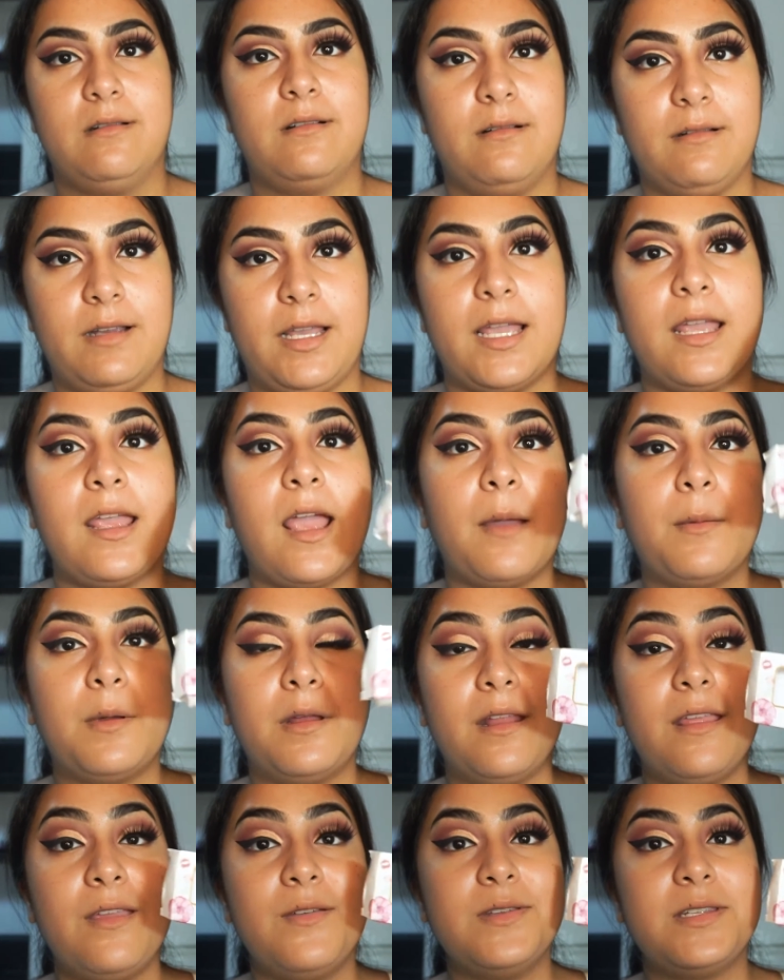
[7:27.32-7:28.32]
Okay, I'm
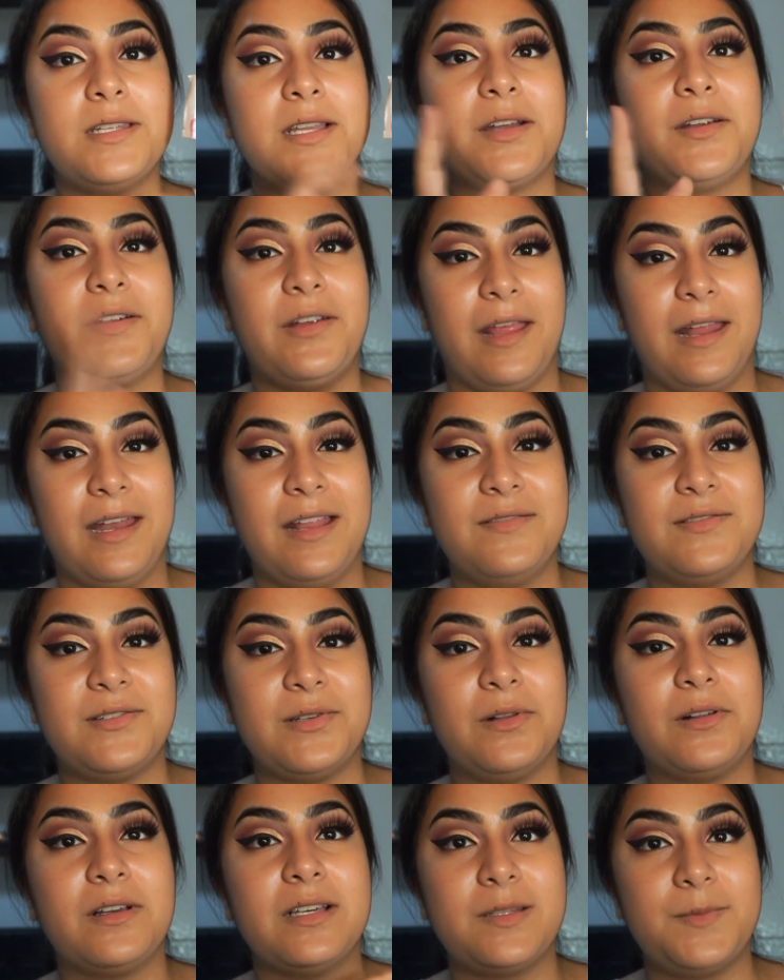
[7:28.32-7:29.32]
gonna use the Creative
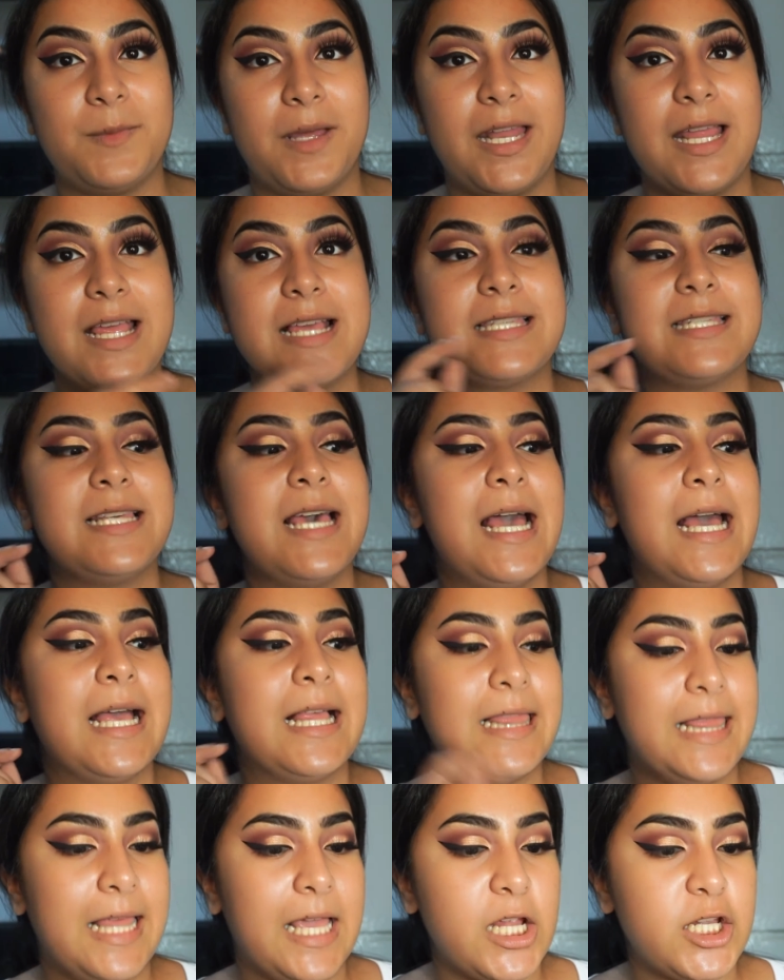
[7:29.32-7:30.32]
Soul Cosmetics
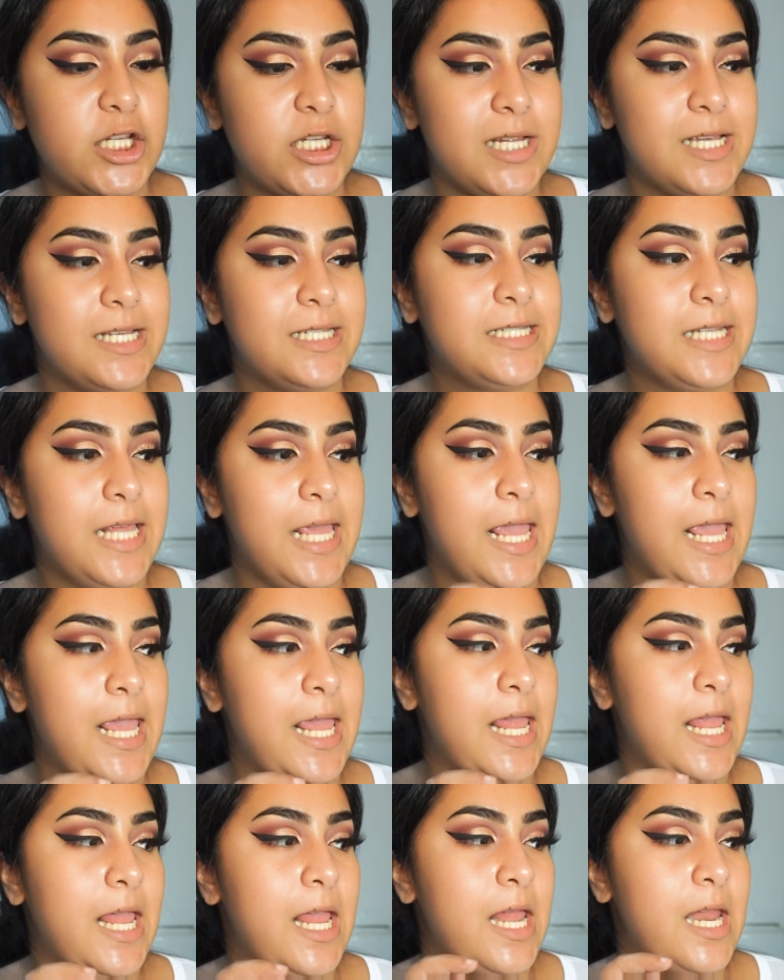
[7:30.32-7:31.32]
lashes
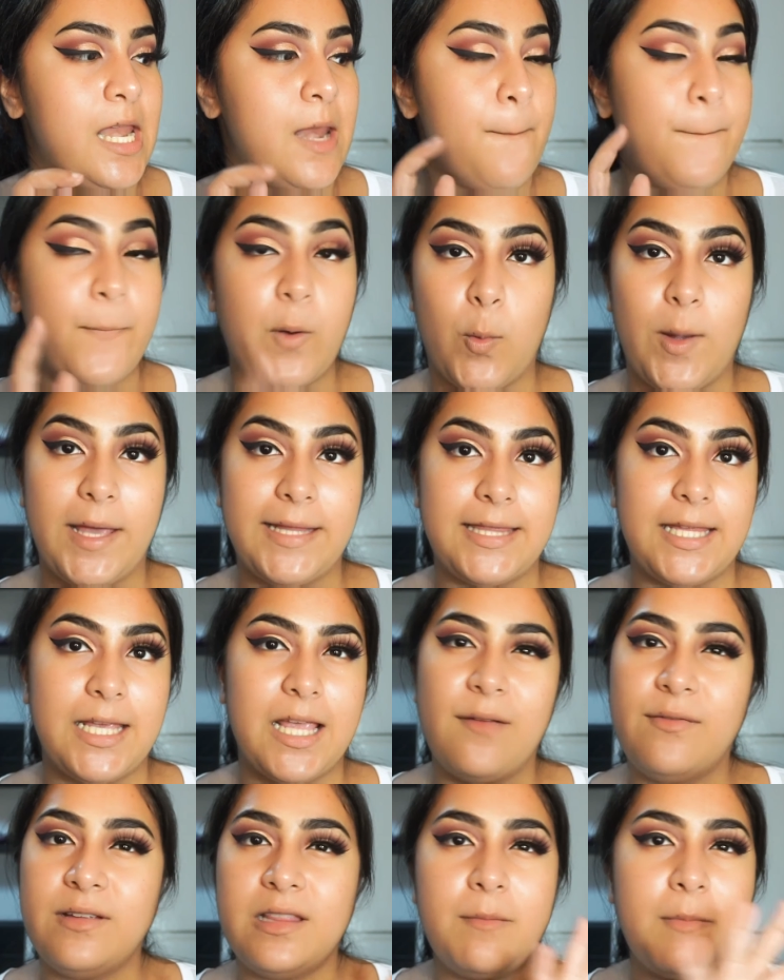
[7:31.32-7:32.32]
in
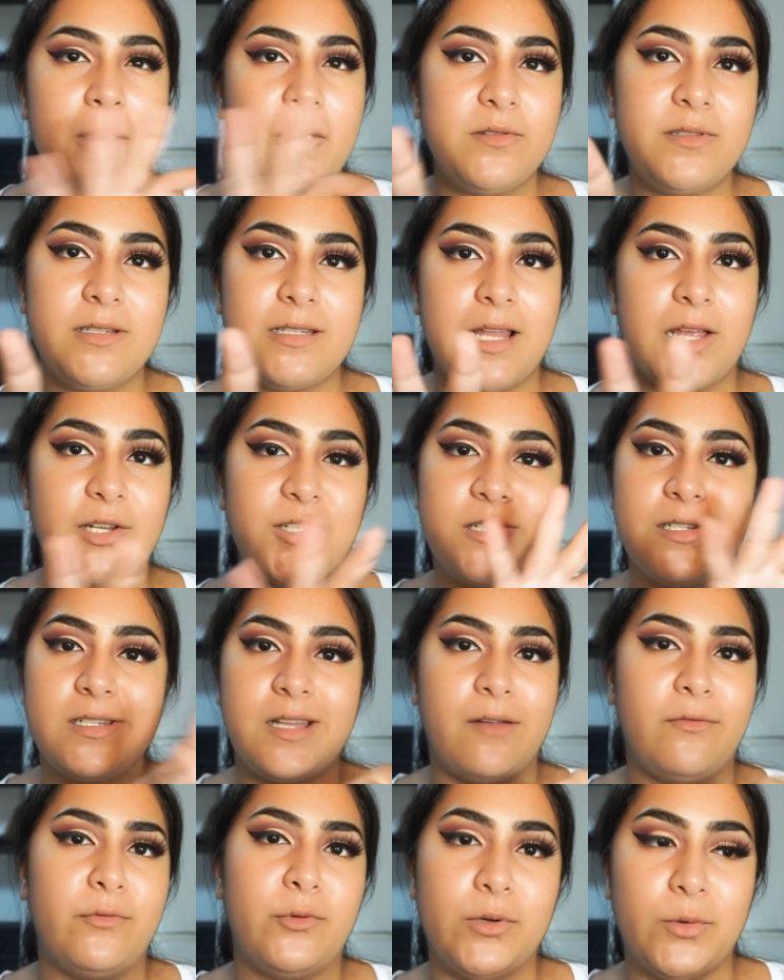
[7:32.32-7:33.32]
Poetic. Every time I use these lashes,
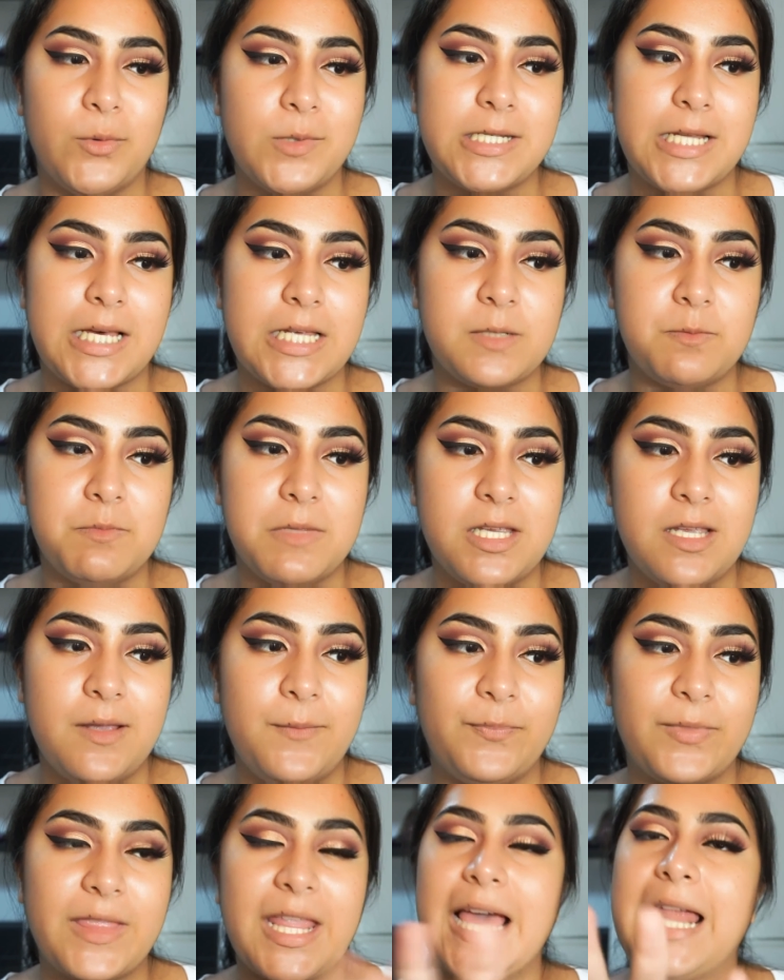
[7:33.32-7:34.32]
everyone always asks me,
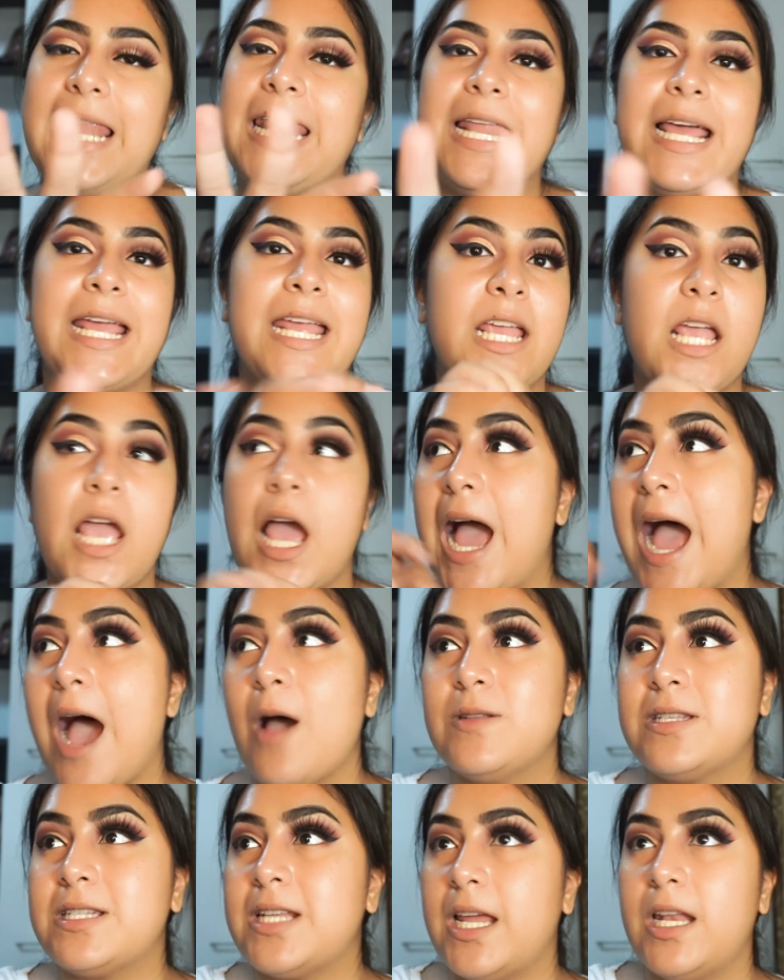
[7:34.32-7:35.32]
like
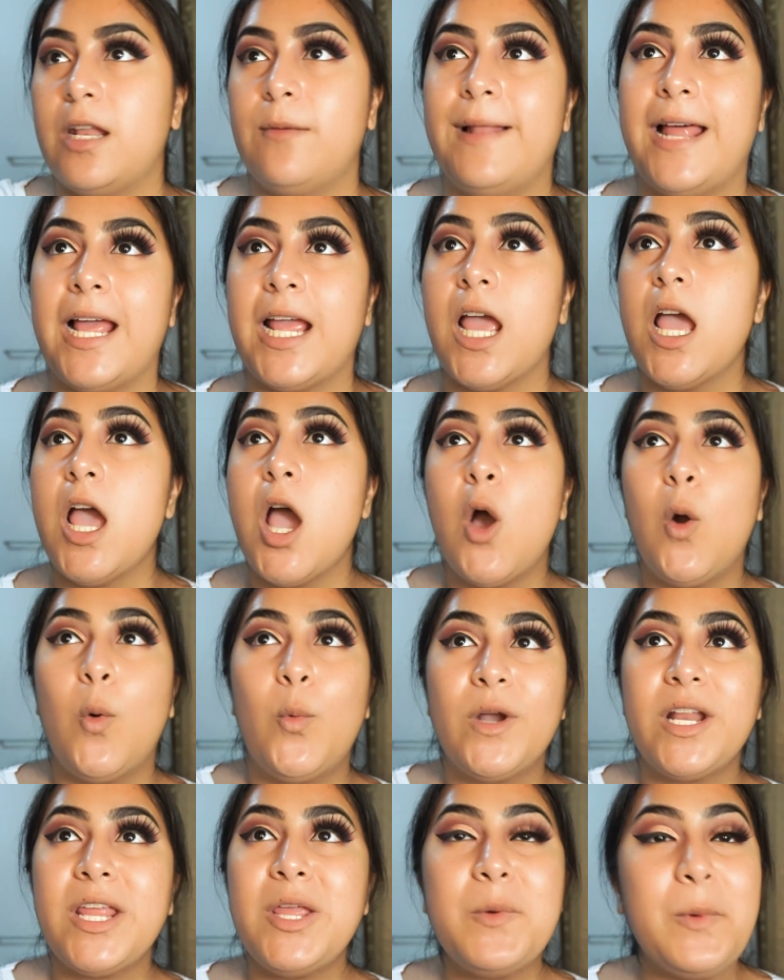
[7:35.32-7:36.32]
outside, they'll be like,
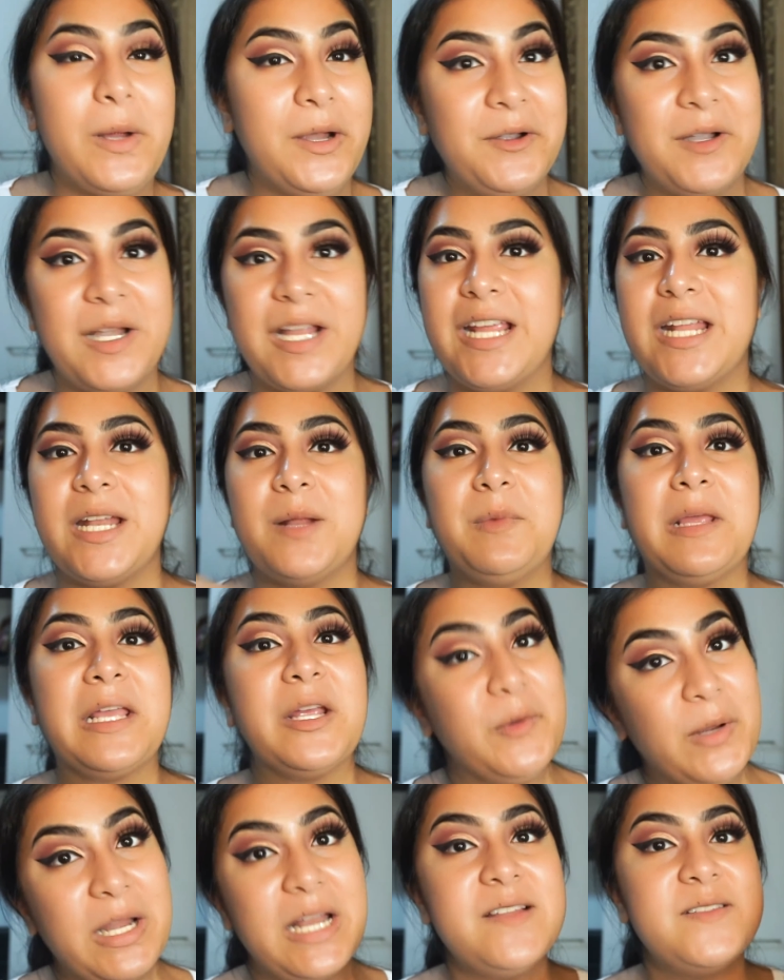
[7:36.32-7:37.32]
what are you wearing? And I'm like,
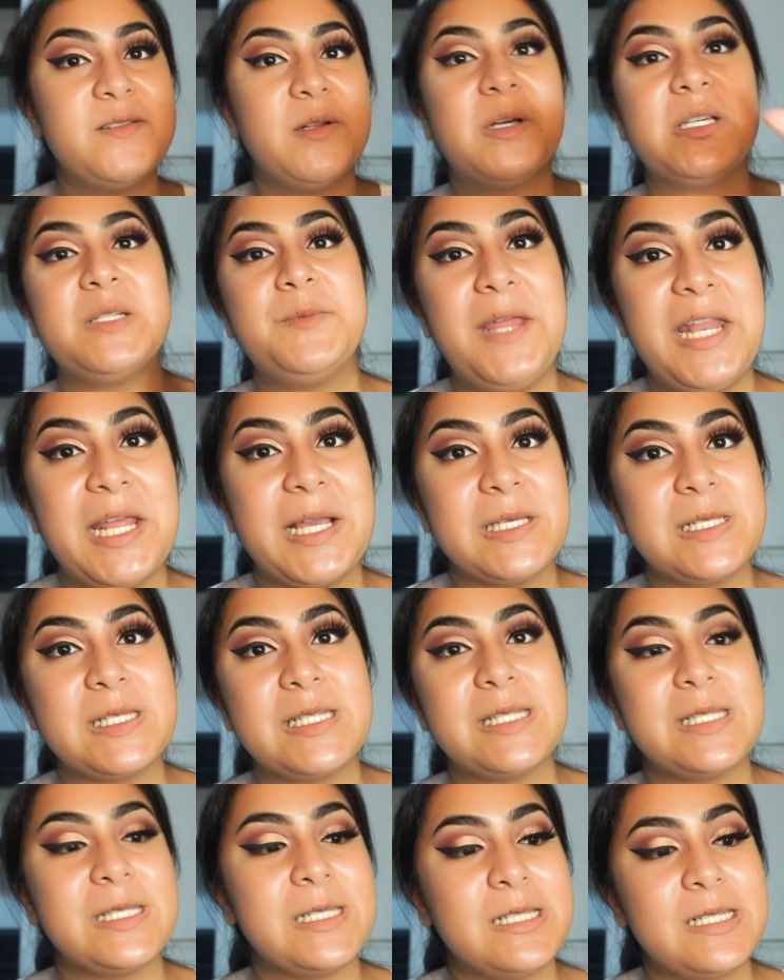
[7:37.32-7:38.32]
Creative Soul
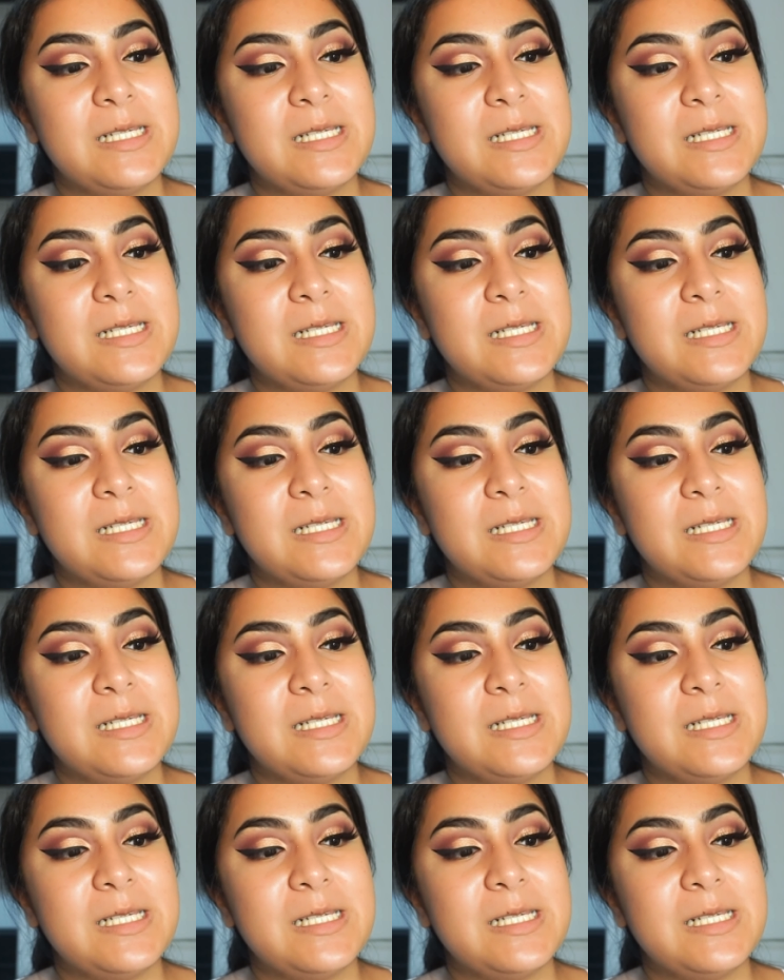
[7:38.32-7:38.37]
Cosmetics.